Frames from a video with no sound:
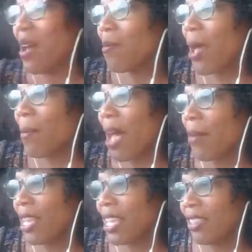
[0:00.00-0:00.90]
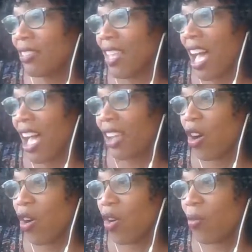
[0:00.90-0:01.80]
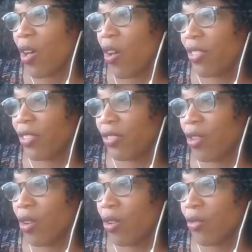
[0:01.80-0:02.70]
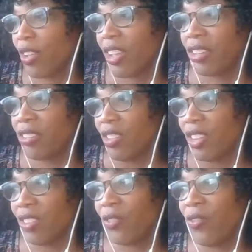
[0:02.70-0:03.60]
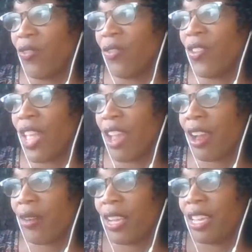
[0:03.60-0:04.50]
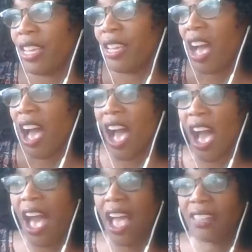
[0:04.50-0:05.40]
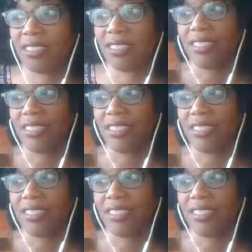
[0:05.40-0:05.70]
My mama heats the hot comb on the stove until it is very hot.